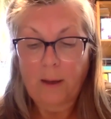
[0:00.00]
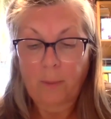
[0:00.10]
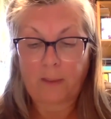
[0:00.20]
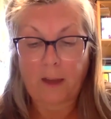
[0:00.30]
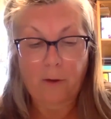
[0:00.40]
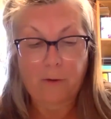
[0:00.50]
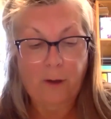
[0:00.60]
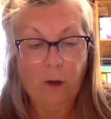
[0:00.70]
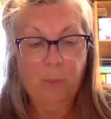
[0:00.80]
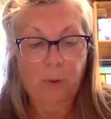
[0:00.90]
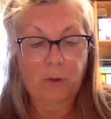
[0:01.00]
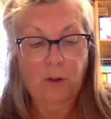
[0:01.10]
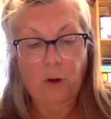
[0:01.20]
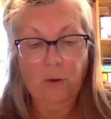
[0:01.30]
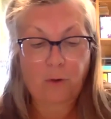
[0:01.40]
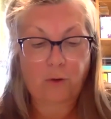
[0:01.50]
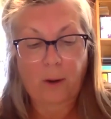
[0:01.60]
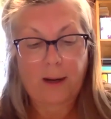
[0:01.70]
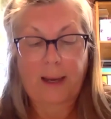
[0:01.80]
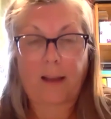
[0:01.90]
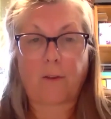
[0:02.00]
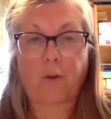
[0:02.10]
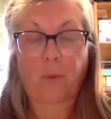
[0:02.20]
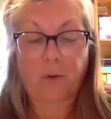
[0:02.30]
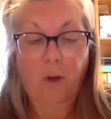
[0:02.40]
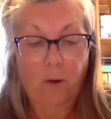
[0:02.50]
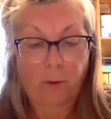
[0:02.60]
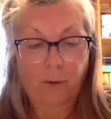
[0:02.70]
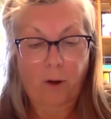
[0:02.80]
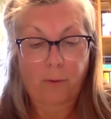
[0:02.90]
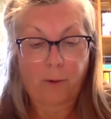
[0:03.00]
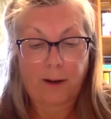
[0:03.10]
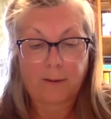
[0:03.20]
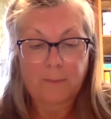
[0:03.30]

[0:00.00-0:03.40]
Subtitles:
But the other fellow pulled the nose straight again, so it was all right.